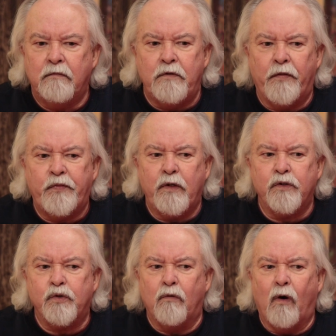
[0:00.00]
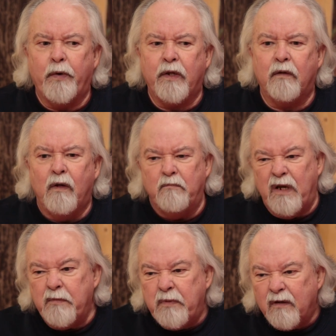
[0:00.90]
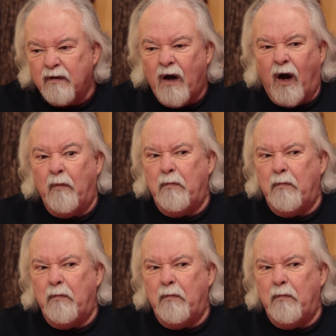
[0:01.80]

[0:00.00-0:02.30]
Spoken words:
Nothing is growing. Maybe a